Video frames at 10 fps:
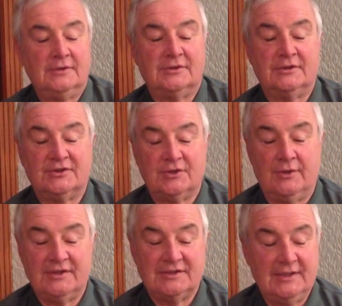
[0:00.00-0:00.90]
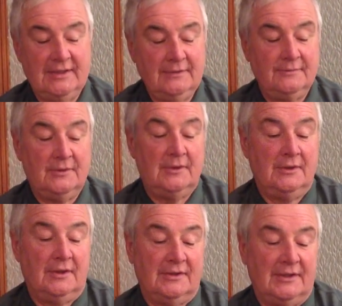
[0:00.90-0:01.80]
to the sides there,
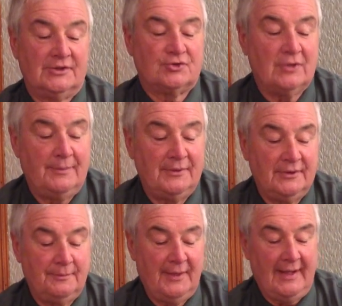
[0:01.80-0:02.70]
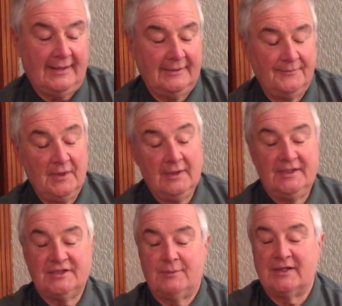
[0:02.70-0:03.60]
and then a strap at the back.
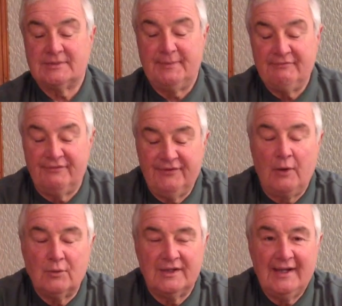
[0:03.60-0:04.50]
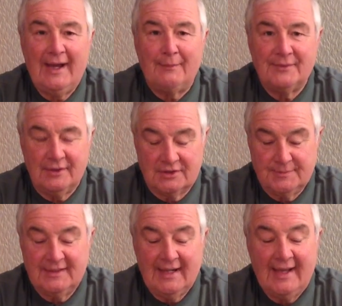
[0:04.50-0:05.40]
This one's been folded up, it's
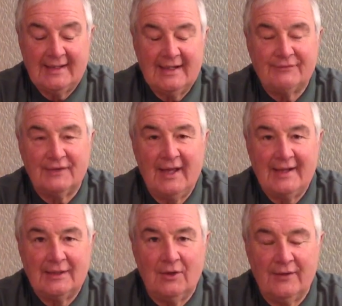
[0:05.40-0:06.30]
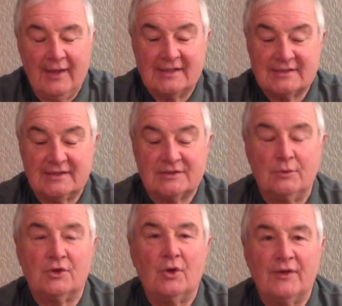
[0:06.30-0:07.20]
been left laying like that, so it's sort
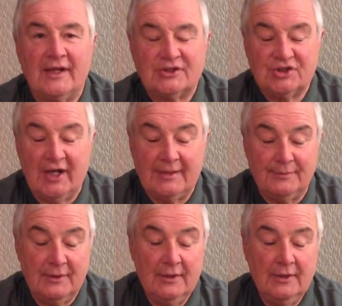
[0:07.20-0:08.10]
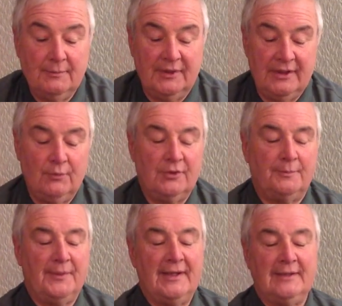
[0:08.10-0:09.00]
of gone that shape. But it would have
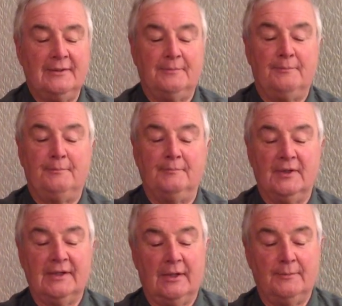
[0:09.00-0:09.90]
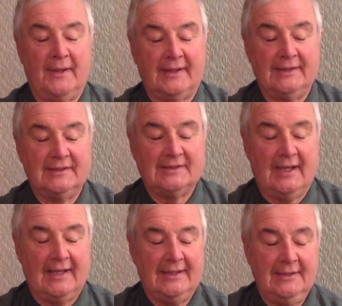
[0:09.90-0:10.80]
been, back in the
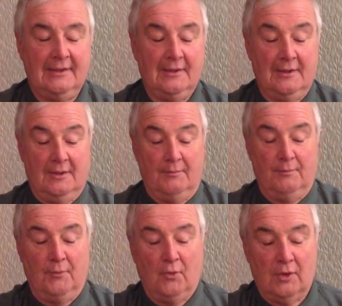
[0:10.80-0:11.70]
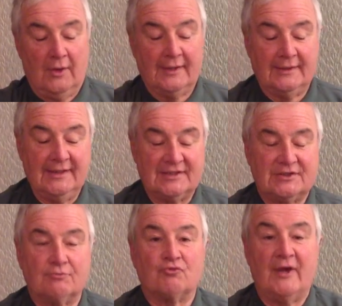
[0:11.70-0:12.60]
day, more like this,
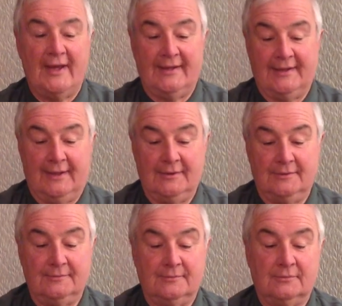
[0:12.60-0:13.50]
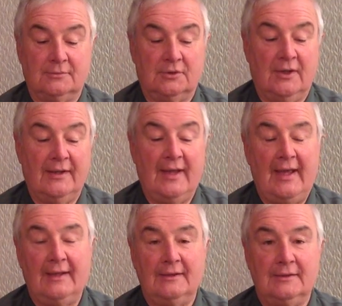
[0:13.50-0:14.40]
rounder, like
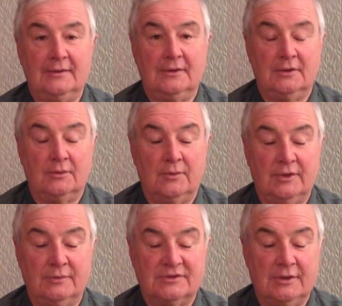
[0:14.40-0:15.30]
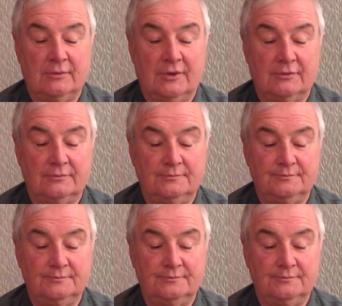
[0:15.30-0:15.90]
that, when it was held on.